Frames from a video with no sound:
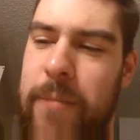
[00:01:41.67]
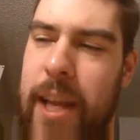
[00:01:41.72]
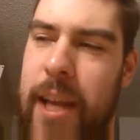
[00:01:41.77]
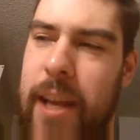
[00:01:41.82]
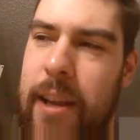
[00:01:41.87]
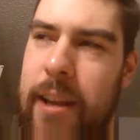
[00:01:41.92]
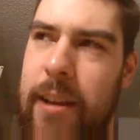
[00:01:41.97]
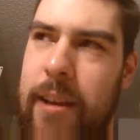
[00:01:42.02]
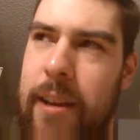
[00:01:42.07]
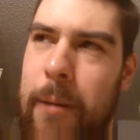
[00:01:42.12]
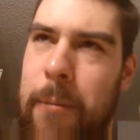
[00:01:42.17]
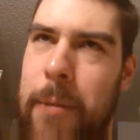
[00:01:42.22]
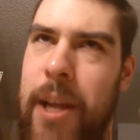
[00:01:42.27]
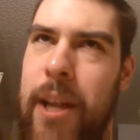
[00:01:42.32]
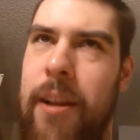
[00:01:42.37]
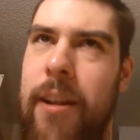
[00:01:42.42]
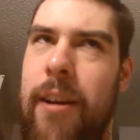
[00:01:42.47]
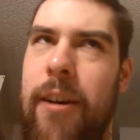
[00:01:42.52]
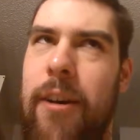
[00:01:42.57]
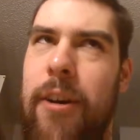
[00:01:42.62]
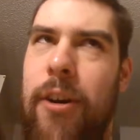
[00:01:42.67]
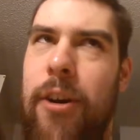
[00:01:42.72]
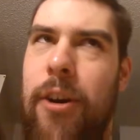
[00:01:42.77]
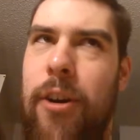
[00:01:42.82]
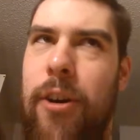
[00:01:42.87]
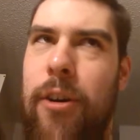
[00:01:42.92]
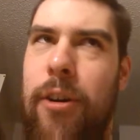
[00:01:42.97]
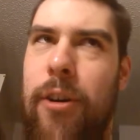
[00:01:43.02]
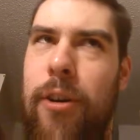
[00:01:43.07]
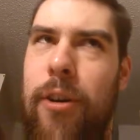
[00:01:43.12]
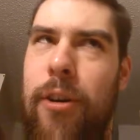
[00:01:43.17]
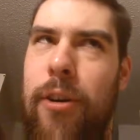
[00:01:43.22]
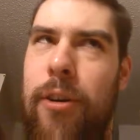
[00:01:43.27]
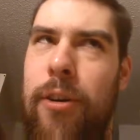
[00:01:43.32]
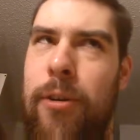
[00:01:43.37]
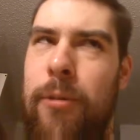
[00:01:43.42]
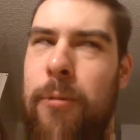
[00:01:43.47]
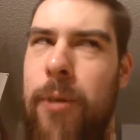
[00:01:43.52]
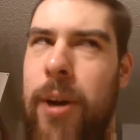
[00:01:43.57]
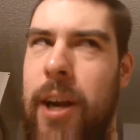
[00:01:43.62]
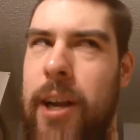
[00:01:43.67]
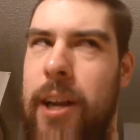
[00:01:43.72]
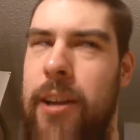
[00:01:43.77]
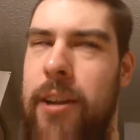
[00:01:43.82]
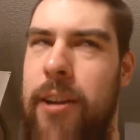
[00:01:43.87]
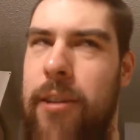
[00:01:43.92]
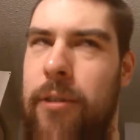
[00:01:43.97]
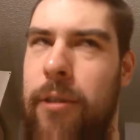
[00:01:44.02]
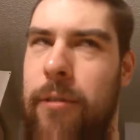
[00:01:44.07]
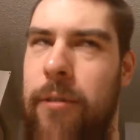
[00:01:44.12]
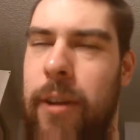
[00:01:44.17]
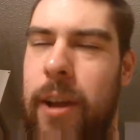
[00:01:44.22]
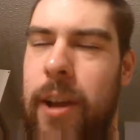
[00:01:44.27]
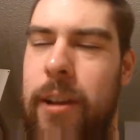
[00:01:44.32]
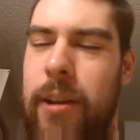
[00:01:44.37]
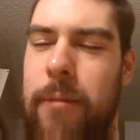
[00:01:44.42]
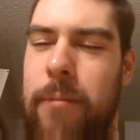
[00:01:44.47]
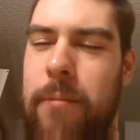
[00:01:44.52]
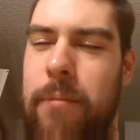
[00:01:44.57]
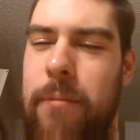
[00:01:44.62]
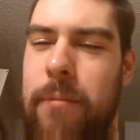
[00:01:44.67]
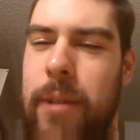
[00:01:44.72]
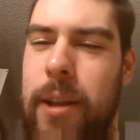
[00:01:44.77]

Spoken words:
And I mean, all rockets sort of end up